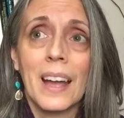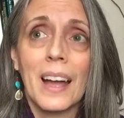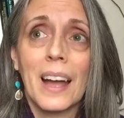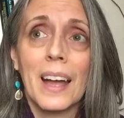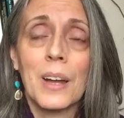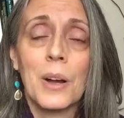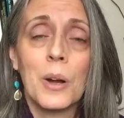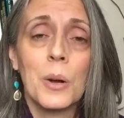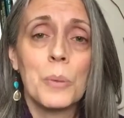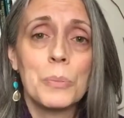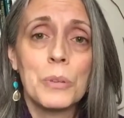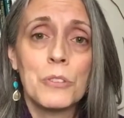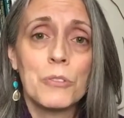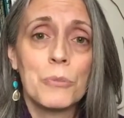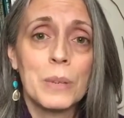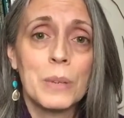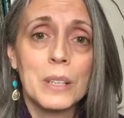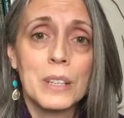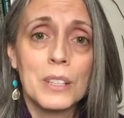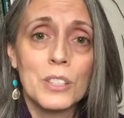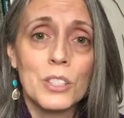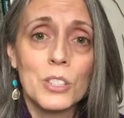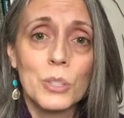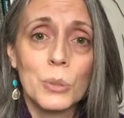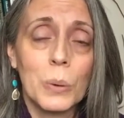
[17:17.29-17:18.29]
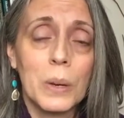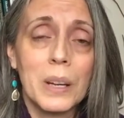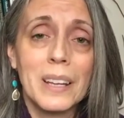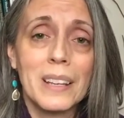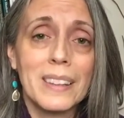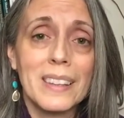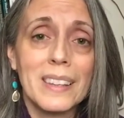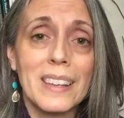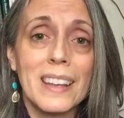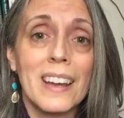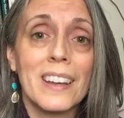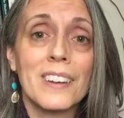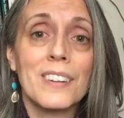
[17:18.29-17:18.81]
I hope you've been enjoying
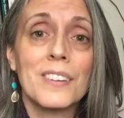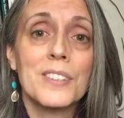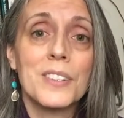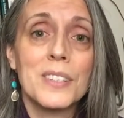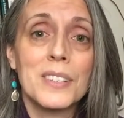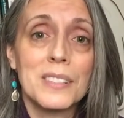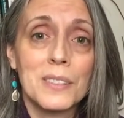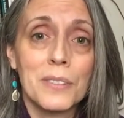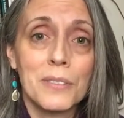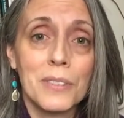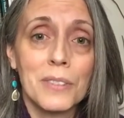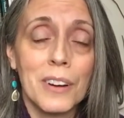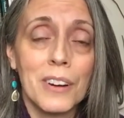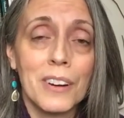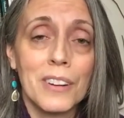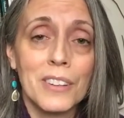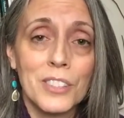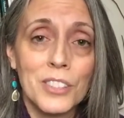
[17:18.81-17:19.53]
the energies of our